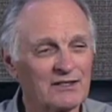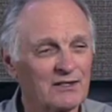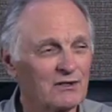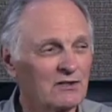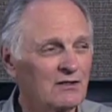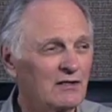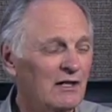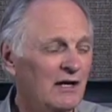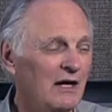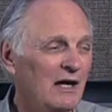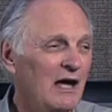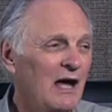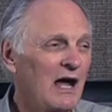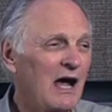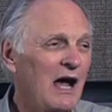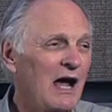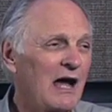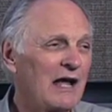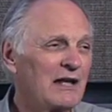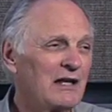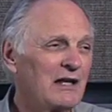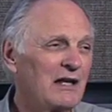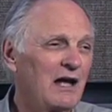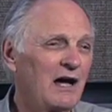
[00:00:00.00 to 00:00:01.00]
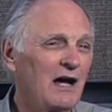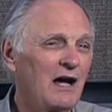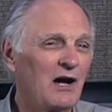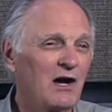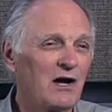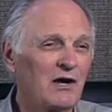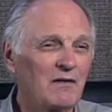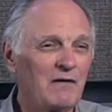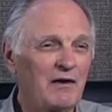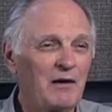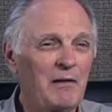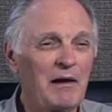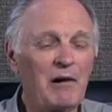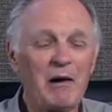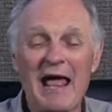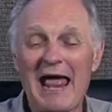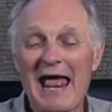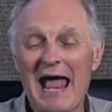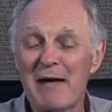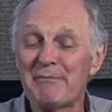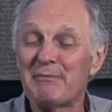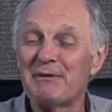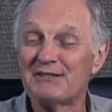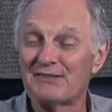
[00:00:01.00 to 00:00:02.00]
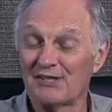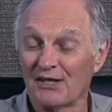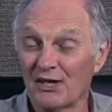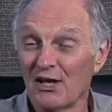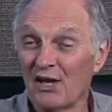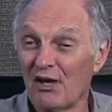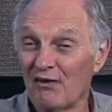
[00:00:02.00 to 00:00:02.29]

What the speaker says: Could we pick on spinach?